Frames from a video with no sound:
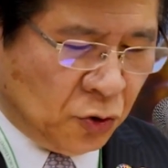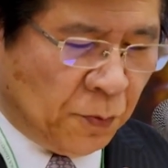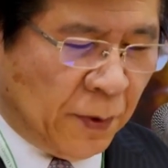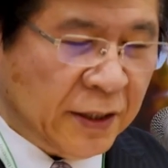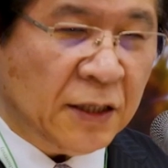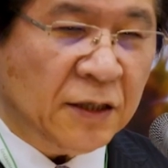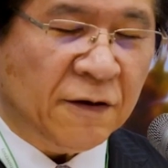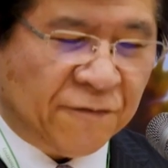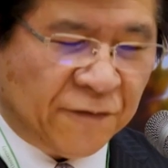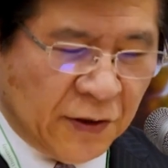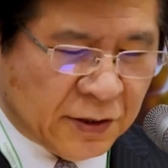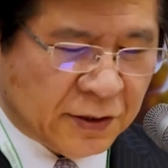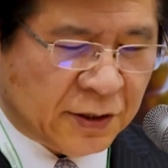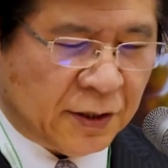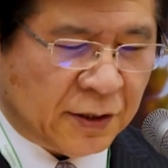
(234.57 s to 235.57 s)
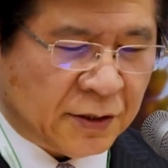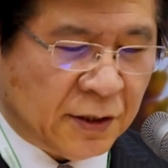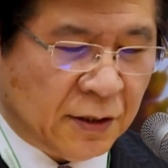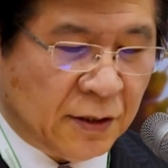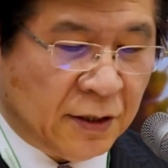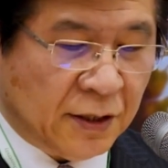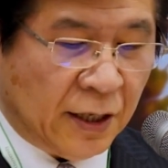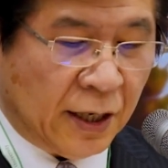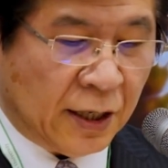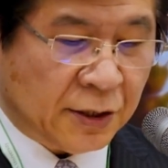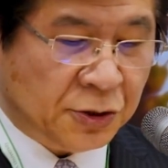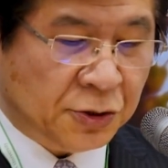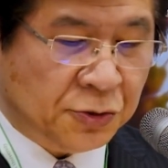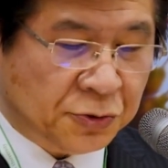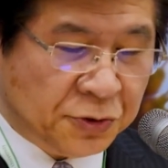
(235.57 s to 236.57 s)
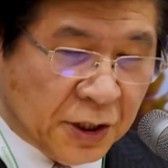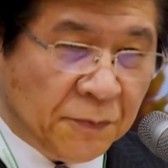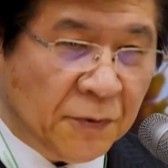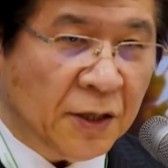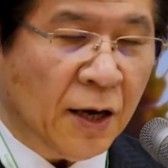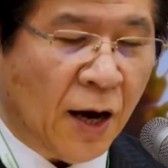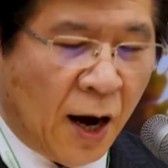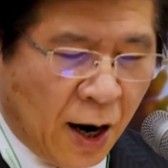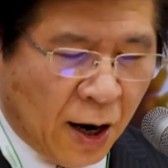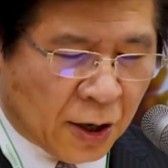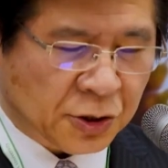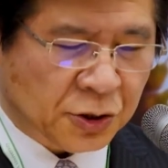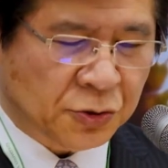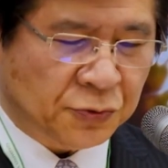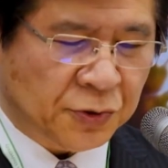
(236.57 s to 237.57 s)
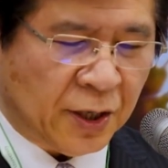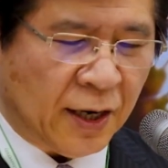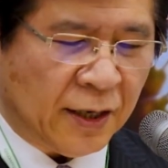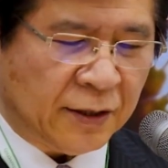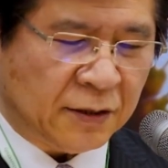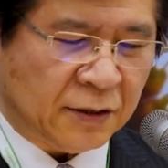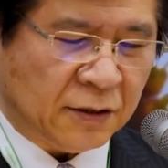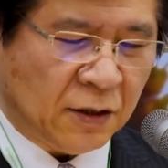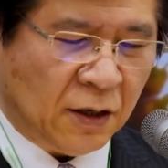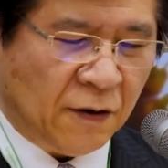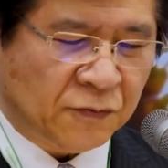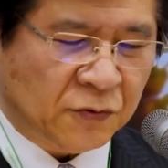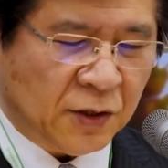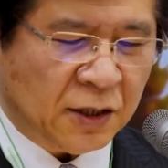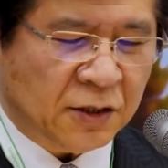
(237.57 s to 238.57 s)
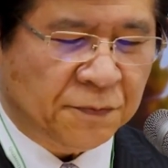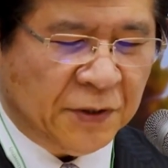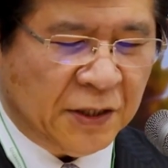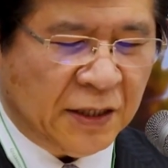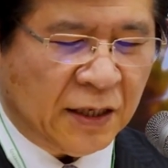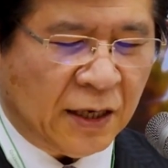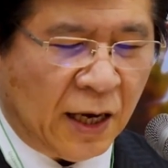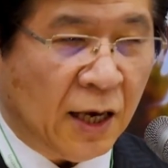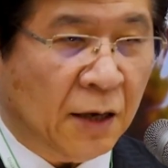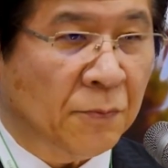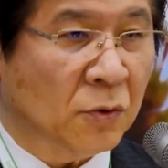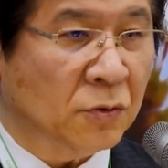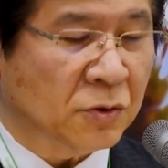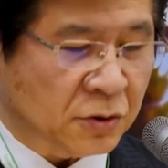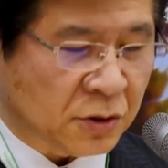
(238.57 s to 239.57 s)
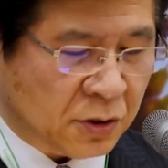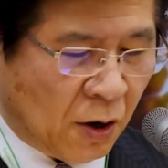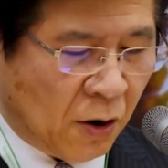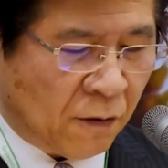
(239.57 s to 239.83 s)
Humanity faces the extremely harsh reality of not being able to